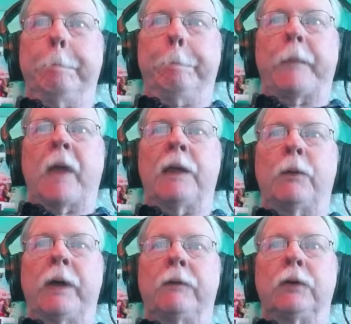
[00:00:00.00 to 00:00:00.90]
And then
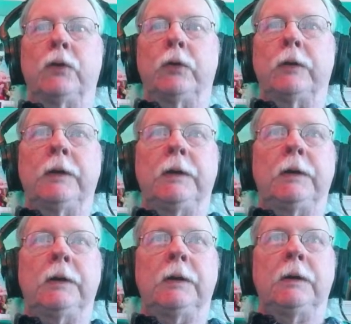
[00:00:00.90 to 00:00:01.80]
we have to do
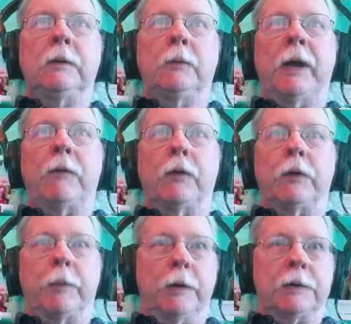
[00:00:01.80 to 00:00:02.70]
we have all the
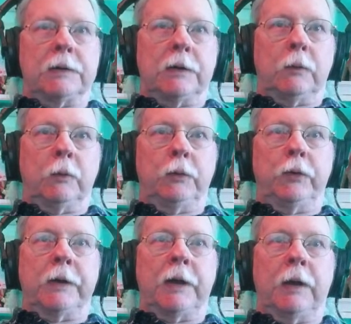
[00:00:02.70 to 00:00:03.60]
parts in here. We'll do
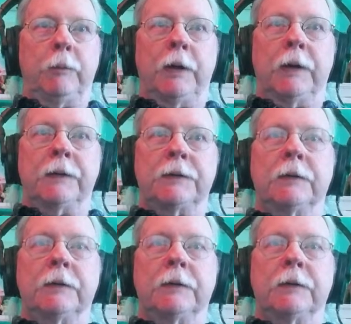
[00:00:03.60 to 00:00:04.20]
the cape next.